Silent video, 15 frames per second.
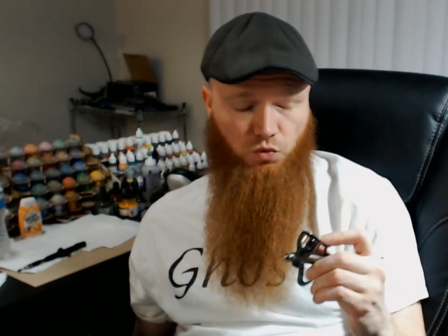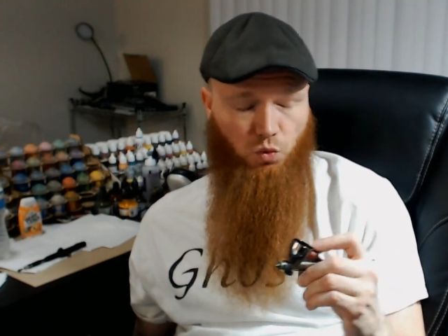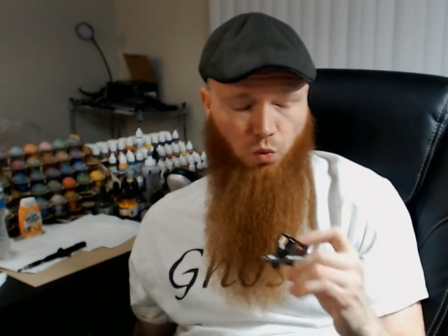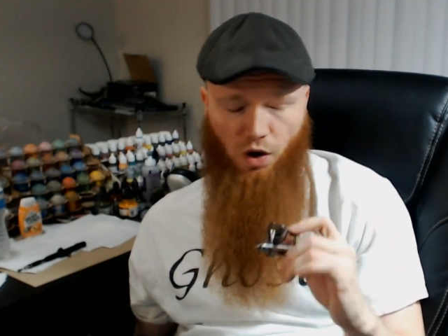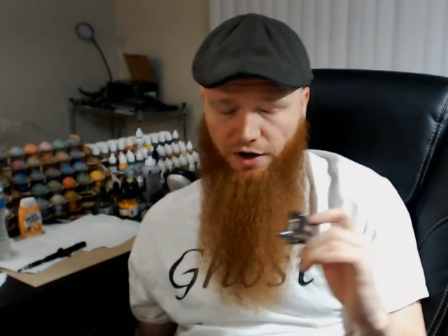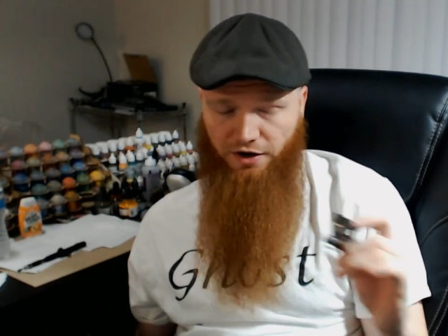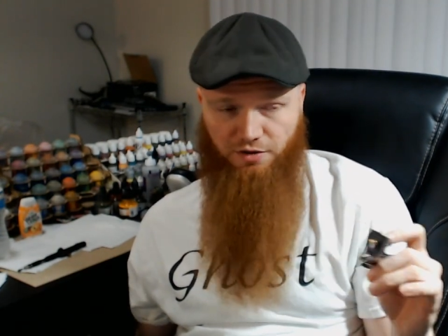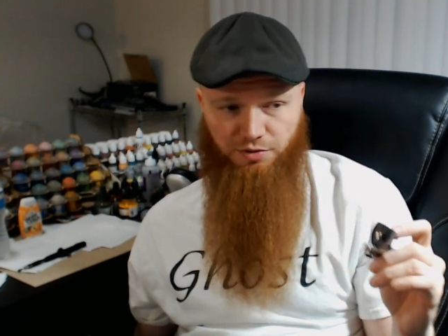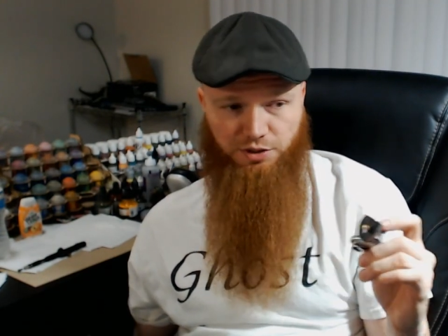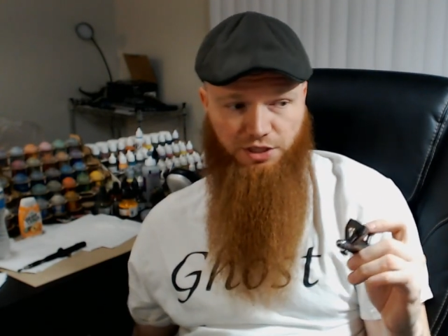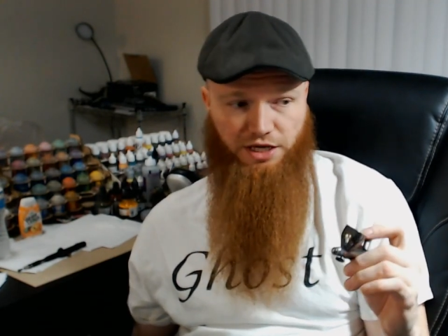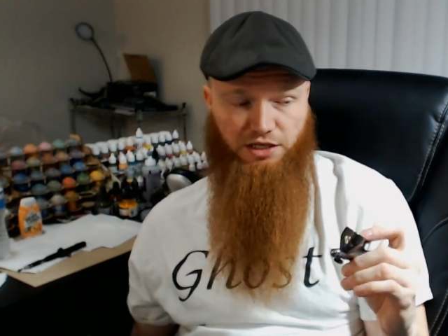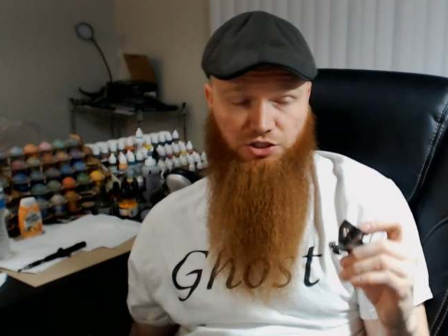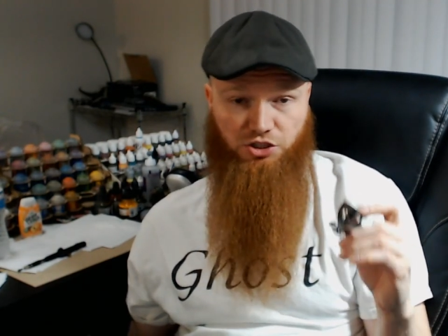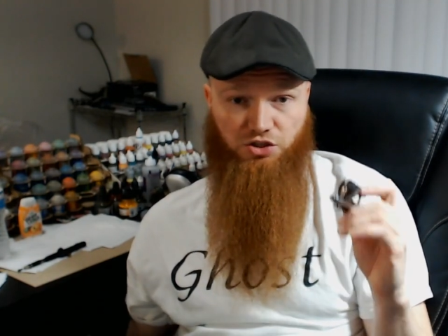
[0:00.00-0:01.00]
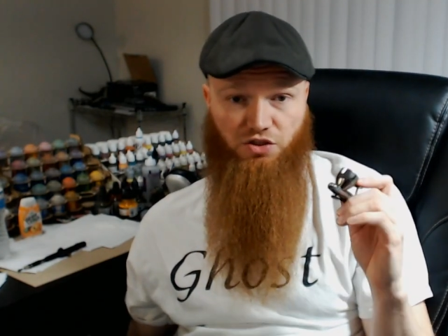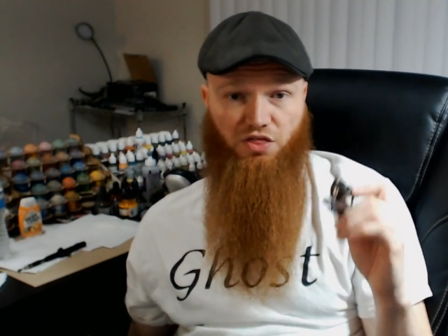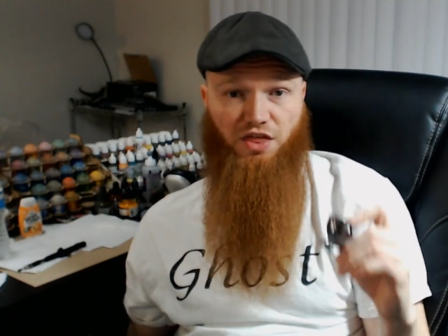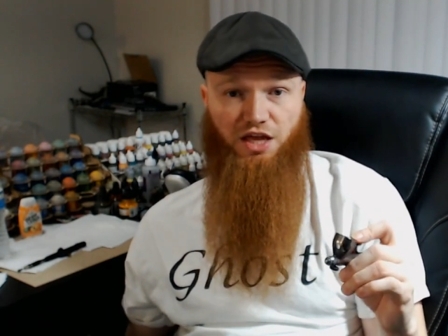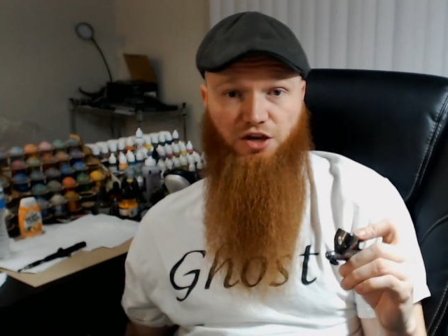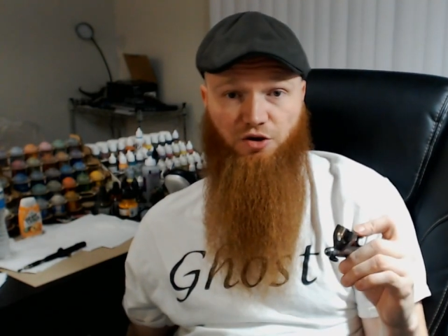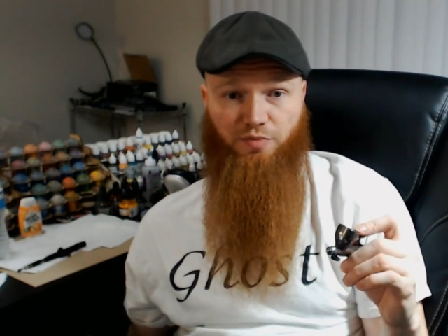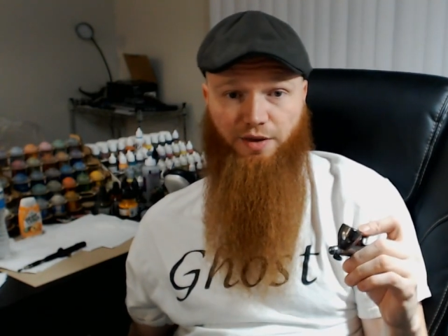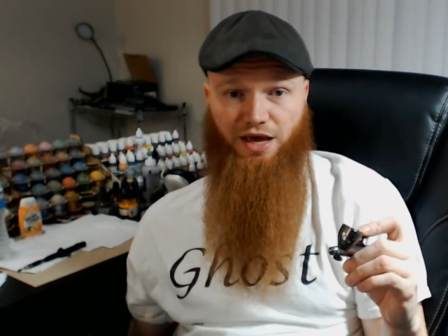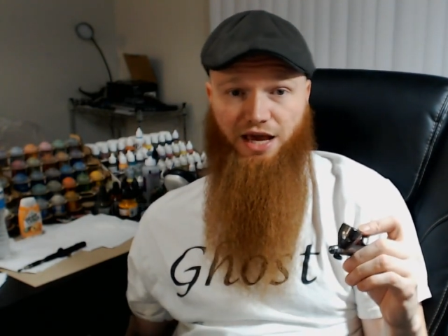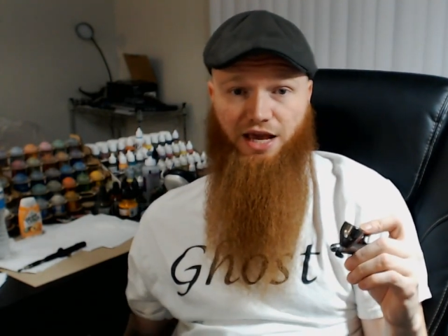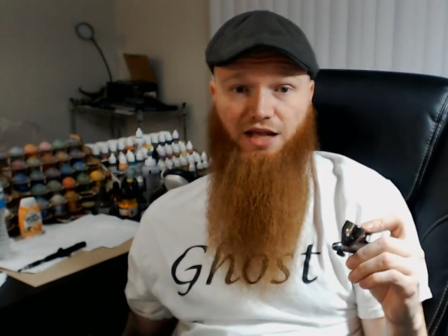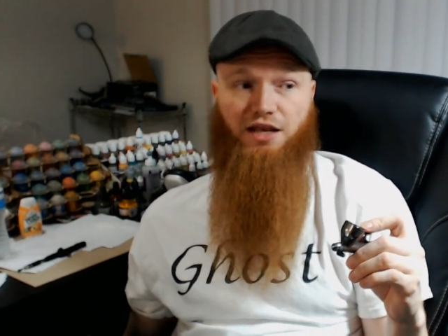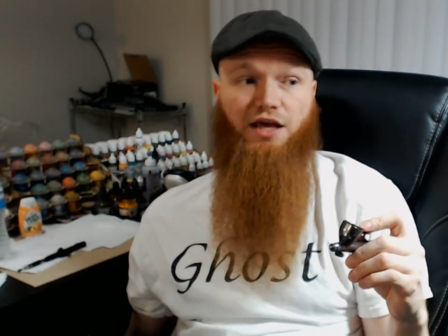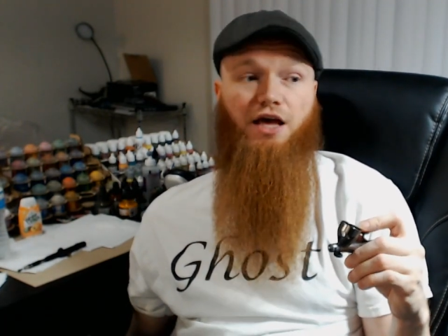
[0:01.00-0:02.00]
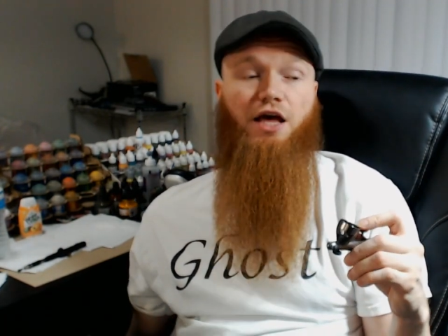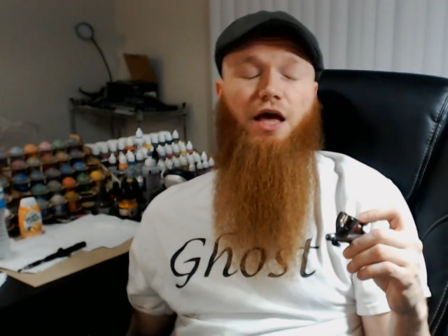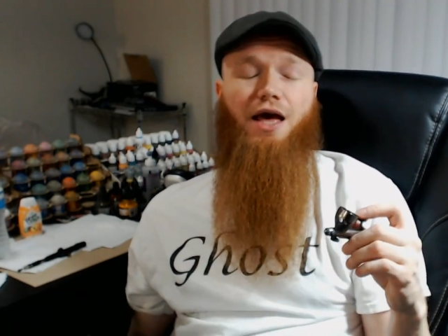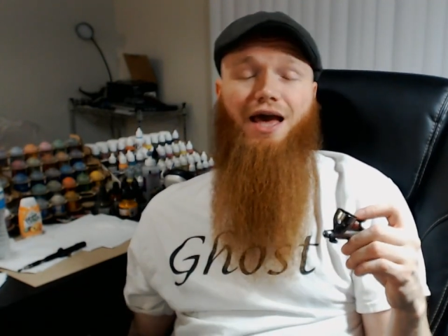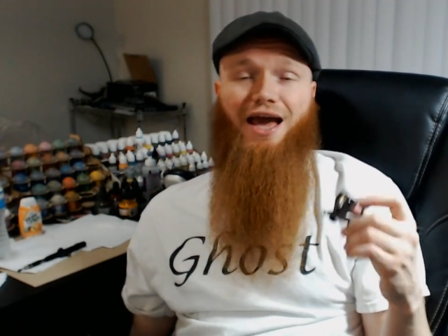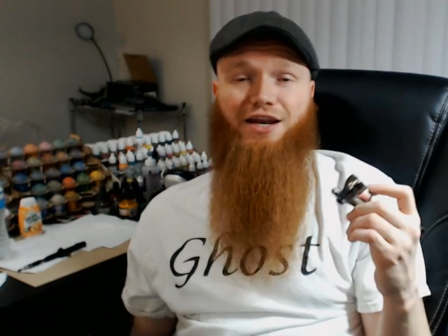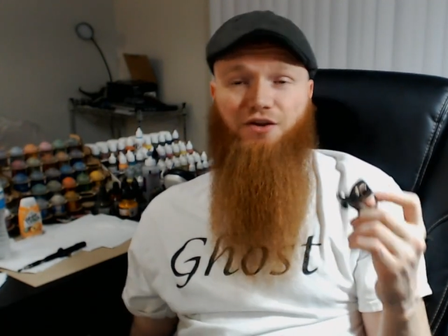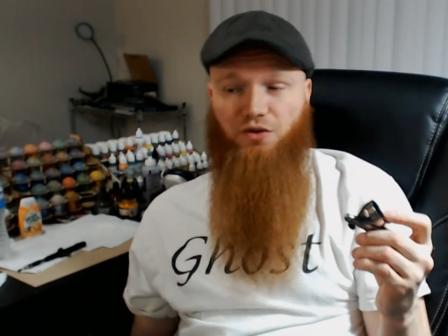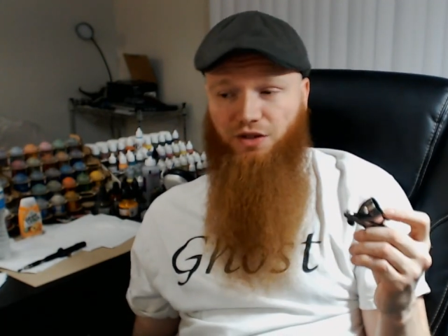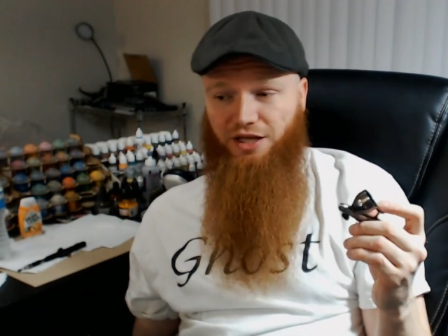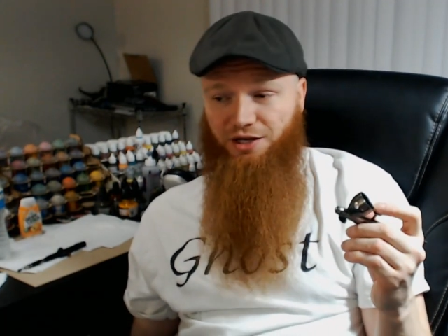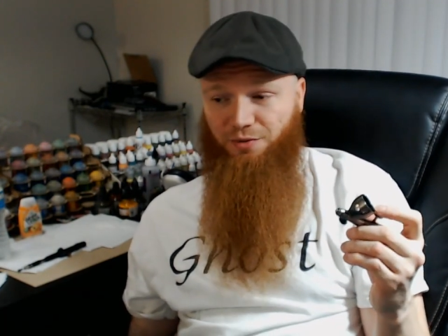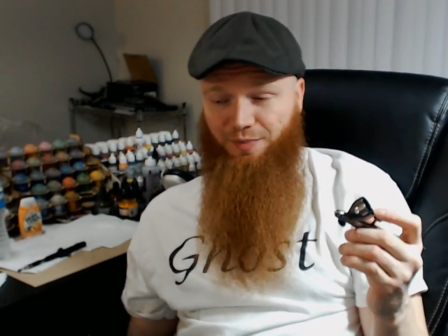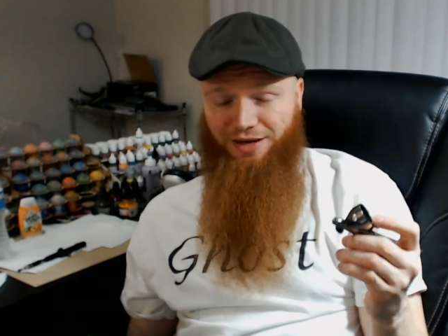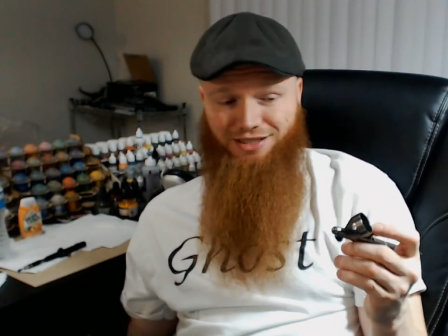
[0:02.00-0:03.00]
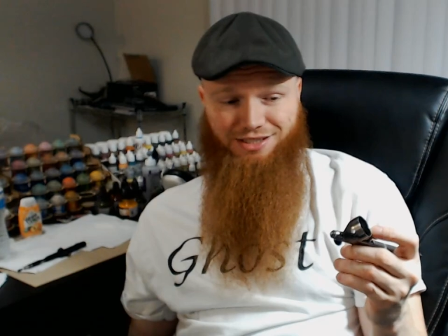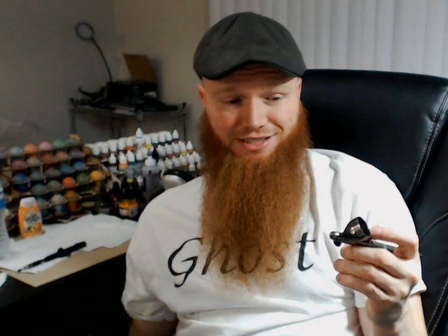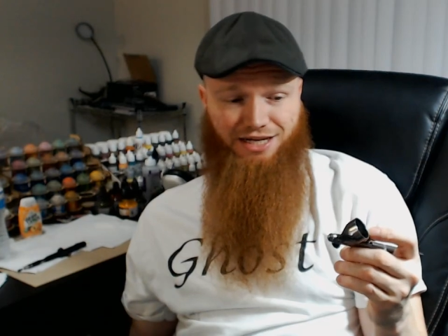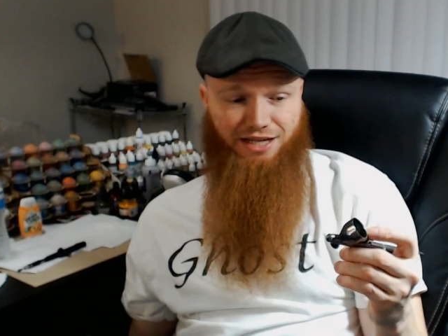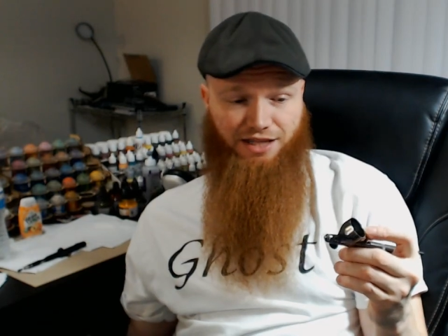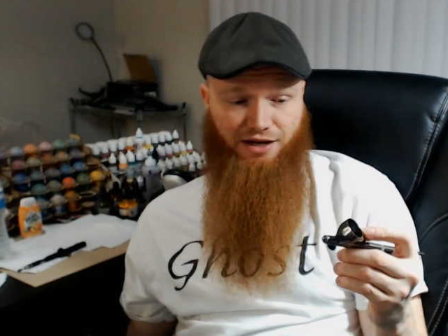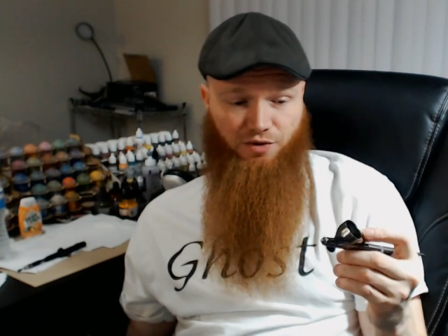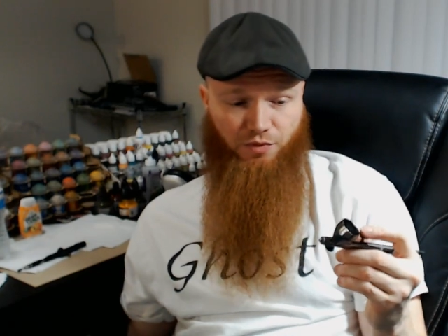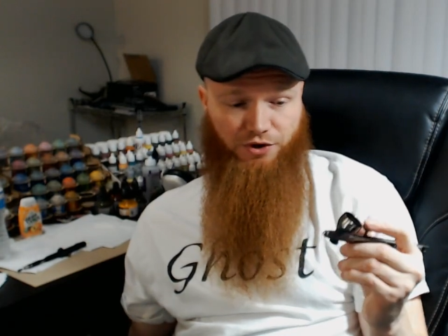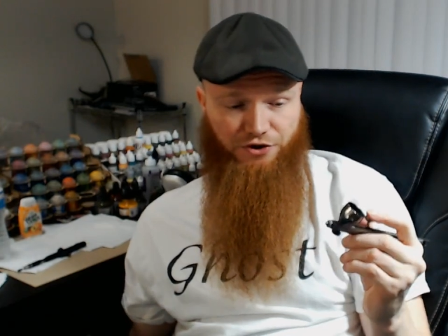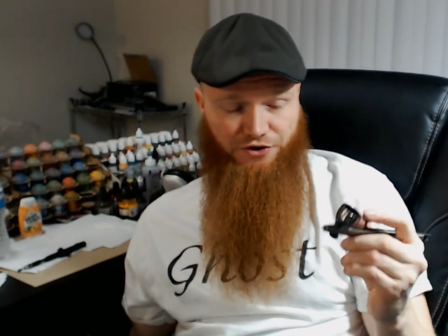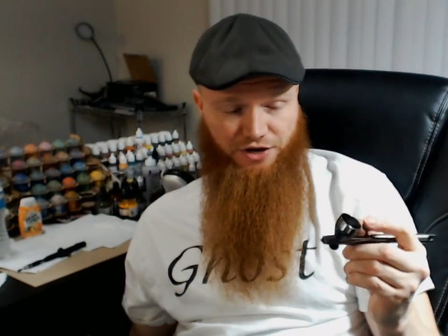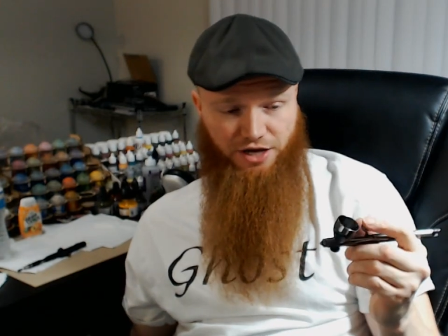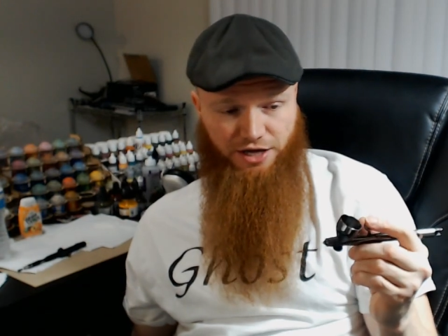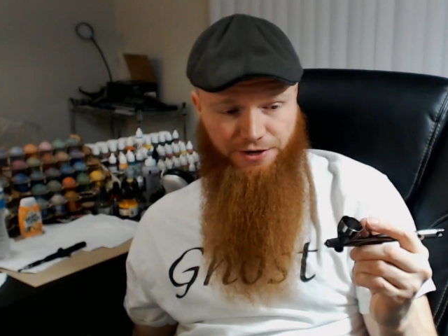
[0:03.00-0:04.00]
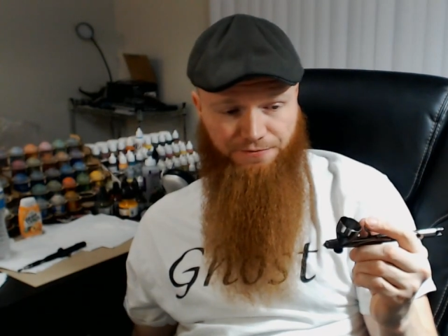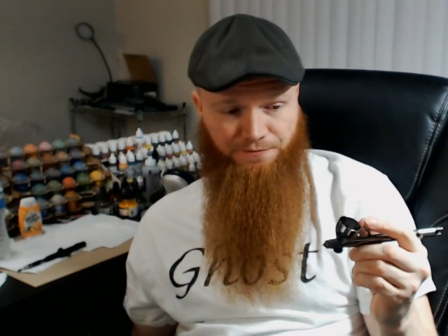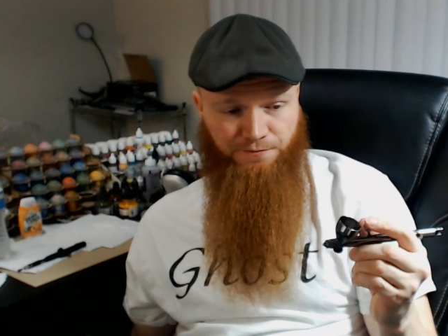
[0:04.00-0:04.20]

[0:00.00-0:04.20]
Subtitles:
100% just thin your paint. And don't let your paint sit in there. When you're done,